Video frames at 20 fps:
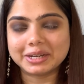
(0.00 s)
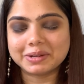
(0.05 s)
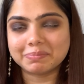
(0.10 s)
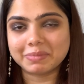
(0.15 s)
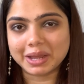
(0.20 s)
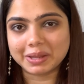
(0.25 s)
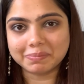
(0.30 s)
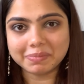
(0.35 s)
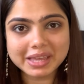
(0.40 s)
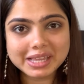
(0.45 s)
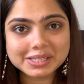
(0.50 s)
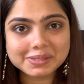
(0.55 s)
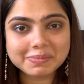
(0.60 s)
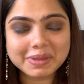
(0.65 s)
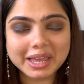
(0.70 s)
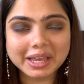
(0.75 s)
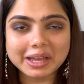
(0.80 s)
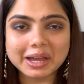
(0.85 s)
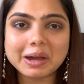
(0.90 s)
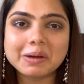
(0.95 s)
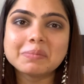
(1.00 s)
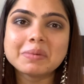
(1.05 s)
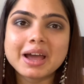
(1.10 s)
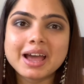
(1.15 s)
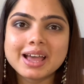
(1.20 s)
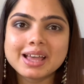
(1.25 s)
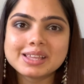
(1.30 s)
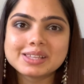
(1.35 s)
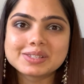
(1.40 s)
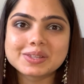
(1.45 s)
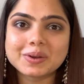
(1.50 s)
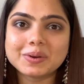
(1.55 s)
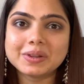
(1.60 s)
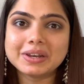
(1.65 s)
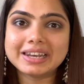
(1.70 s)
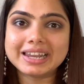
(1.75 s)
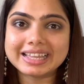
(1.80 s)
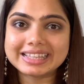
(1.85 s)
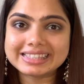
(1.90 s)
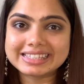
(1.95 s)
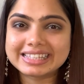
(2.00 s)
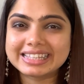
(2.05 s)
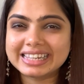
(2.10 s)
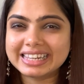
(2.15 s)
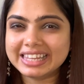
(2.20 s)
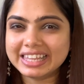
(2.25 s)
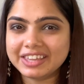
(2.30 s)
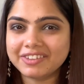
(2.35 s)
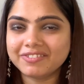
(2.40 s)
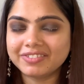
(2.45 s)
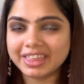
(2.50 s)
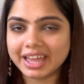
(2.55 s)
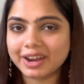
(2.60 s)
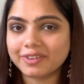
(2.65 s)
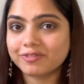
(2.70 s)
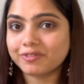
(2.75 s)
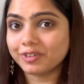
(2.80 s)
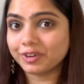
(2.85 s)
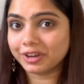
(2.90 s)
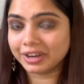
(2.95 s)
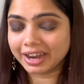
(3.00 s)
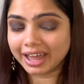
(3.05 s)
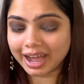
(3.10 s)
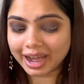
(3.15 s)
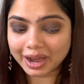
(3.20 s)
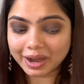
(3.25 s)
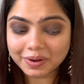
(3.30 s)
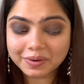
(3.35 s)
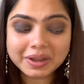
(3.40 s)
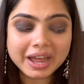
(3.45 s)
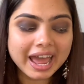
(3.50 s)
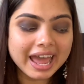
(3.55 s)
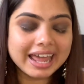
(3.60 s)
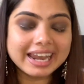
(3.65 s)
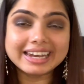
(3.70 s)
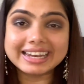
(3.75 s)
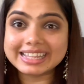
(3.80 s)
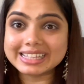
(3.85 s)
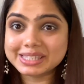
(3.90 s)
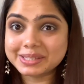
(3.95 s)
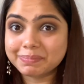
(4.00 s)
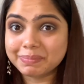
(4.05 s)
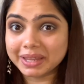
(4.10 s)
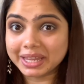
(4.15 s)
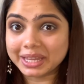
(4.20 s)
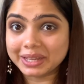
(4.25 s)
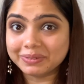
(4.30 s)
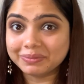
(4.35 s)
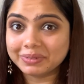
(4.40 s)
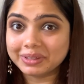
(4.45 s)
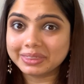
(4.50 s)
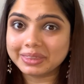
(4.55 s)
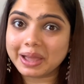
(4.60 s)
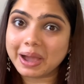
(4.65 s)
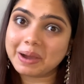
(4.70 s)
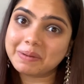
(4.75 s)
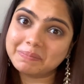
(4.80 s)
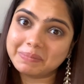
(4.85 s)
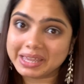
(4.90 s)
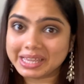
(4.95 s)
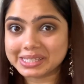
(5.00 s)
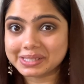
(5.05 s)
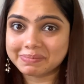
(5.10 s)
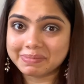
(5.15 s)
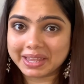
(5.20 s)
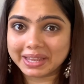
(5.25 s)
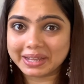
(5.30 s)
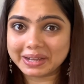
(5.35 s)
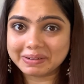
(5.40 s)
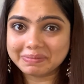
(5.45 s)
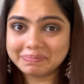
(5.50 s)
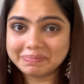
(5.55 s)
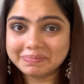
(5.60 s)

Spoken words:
my base makeup. So let's leave that for now. Let's begin with our base makeup.